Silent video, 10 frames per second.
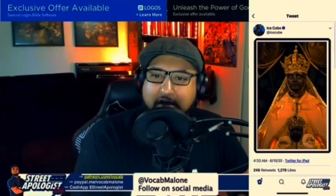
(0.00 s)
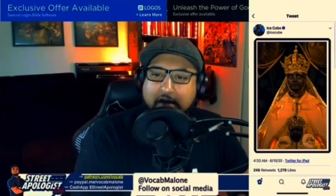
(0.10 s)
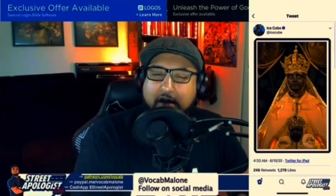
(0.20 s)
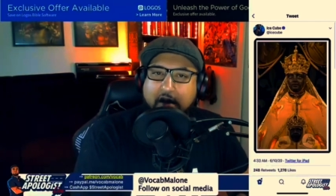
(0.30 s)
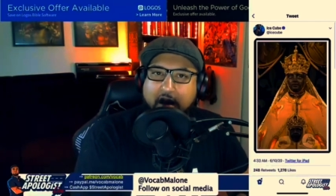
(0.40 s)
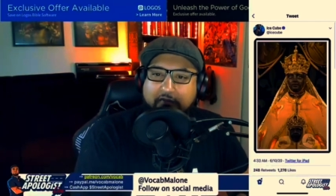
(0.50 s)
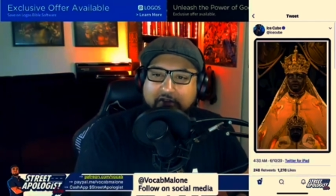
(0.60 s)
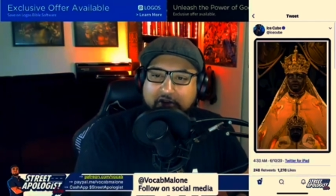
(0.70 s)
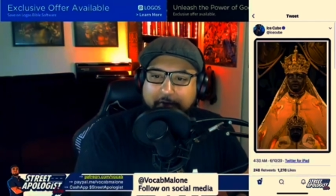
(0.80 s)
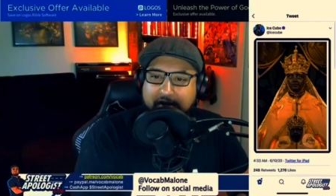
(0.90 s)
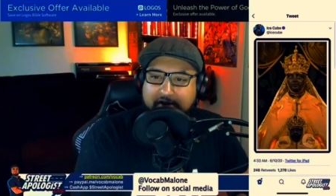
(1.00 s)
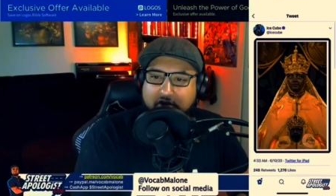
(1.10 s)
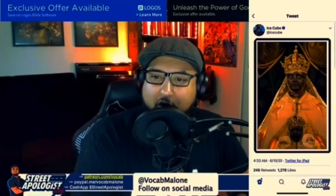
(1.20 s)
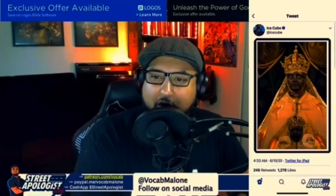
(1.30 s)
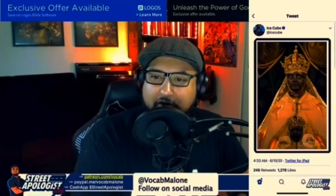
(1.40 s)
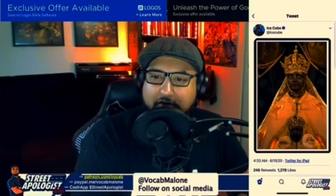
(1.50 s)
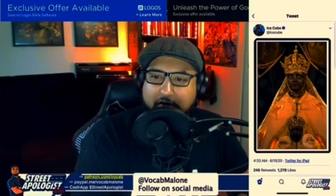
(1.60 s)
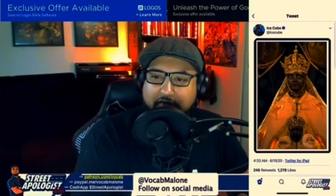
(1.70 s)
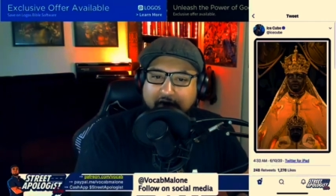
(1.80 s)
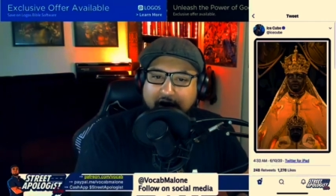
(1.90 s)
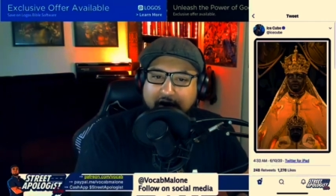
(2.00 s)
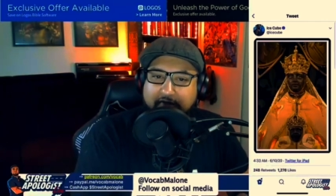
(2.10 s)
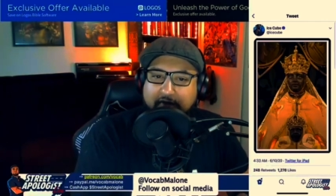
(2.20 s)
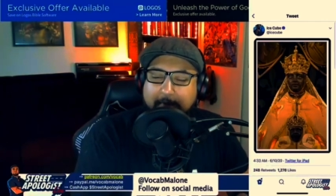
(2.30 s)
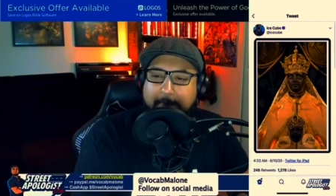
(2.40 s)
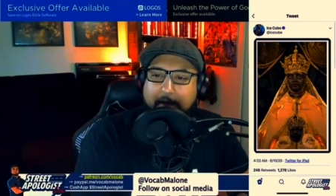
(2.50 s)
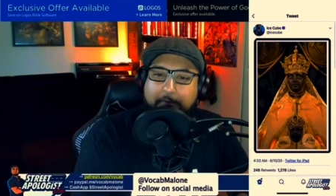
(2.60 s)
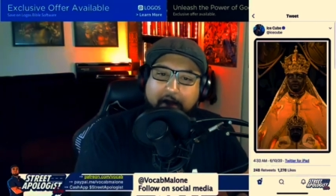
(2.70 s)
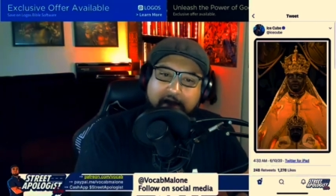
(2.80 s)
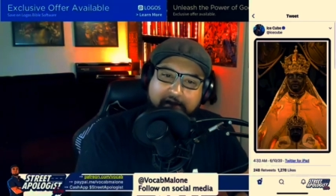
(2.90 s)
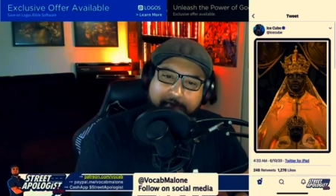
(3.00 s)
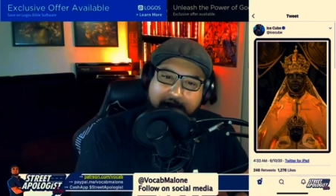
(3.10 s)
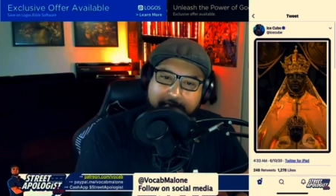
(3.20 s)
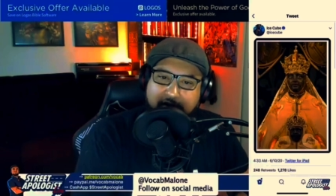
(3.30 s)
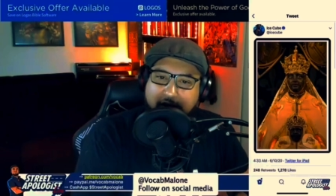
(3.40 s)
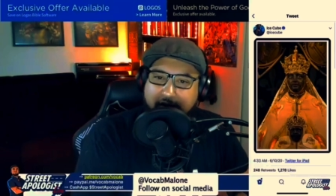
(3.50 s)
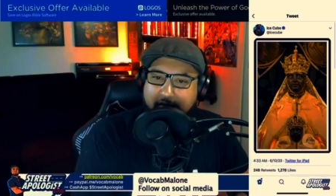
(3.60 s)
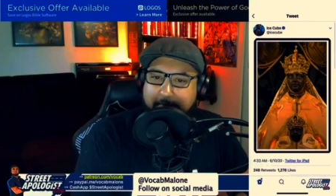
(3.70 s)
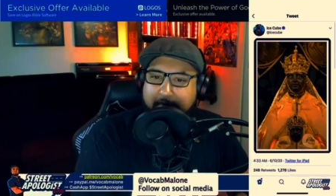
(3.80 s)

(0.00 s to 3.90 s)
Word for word: of interpreting songs 1 5, applying to the Black Madonna.